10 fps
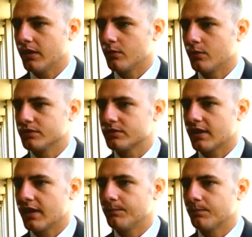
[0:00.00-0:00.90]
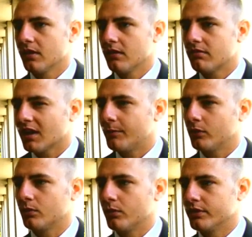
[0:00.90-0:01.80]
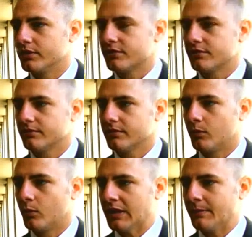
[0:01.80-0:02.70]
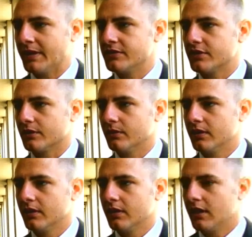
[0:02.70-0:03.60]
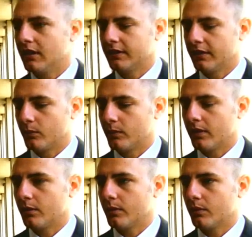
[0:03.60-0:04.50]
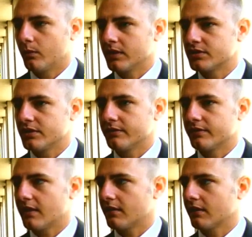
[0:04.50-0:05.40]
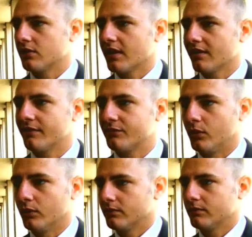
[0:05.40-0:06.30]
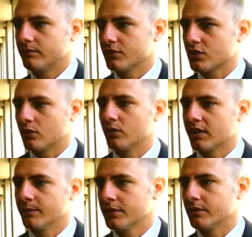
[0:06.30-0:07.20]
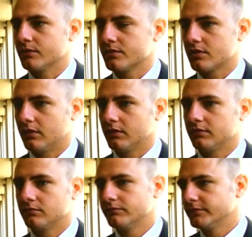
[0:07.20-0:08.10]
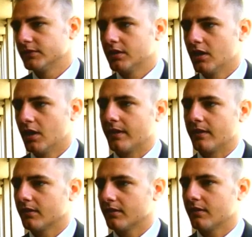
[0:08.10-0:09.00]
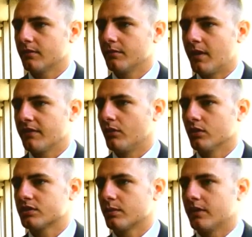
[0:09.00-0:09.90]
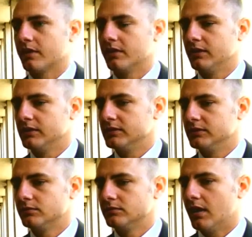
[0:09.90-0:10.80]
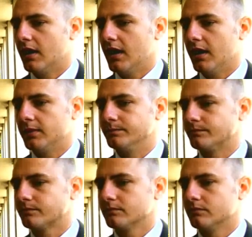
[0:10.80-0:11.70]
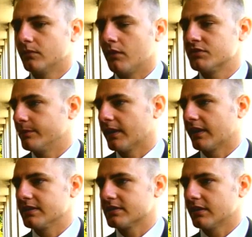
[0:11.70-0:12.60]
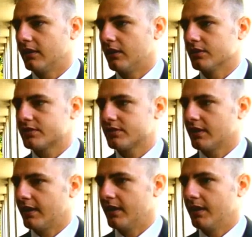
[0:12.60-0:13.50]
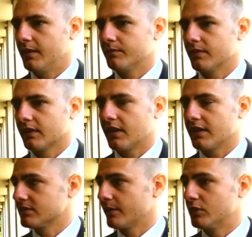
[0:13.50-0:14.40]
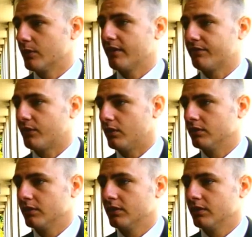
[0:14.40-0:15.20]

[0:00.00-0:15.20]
it was think about the words and what they mean to you. And then once you get that thought, the song will come to you. So, you know what I mean? My thoughts were obviously my guys that I lost, the guys that I'm doing it for,